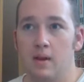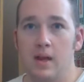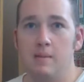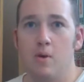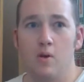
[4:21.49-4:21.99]

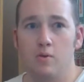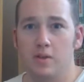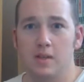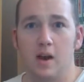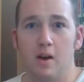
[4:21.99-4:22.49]
emo
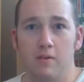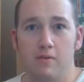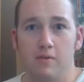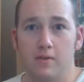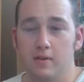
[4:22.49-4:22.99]

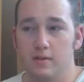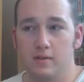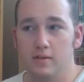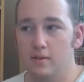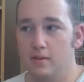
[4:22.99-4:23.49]
stuff.
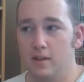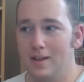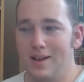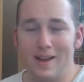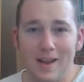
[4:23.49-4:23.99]

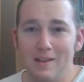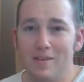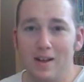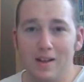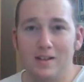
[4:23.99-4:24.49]

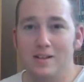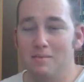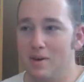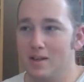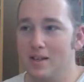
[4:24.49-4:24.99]
Evangelion is
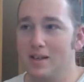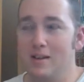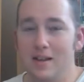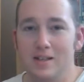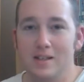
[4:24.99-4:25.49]
depressing.
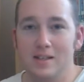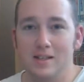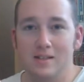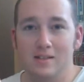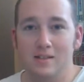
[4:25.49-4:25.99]
This
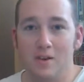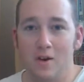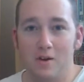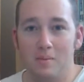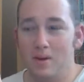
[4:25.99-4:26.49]
is
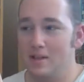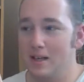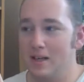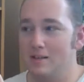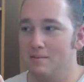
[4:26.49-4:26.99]
not depressing.
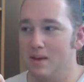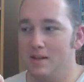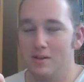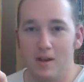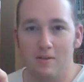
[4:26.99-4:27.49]
This
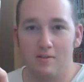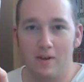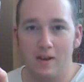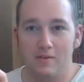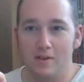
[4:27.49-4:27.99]
makes you have
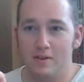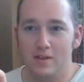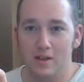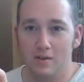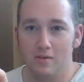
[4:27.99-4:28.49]
faith in
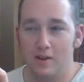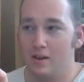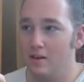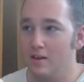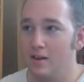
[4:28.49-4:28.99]
yourself,
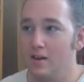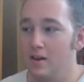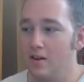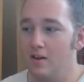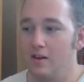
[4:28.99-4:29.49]
and
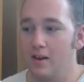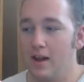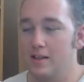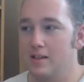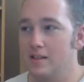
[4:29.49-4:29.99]

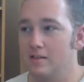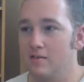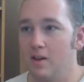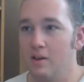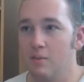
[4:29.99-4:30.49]
that's
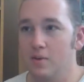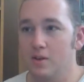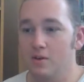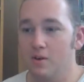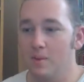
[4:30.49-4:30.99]
really what's
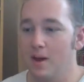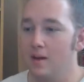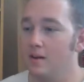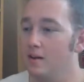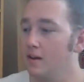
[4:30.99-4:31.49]
so good about it.